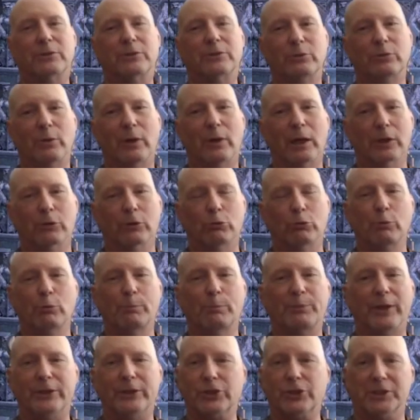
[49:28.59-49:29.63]
to a
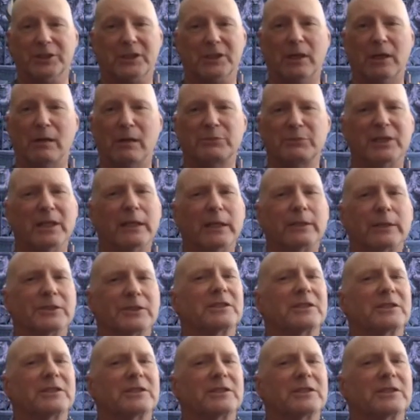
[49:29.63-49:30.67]
group that just comes in and
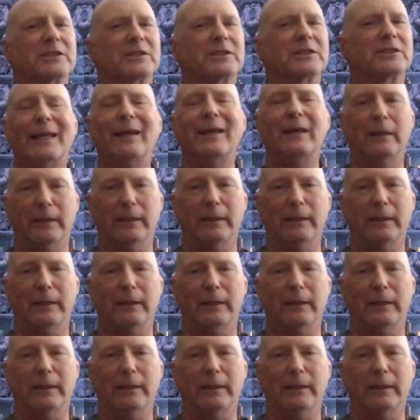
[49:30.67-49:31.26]
starts killing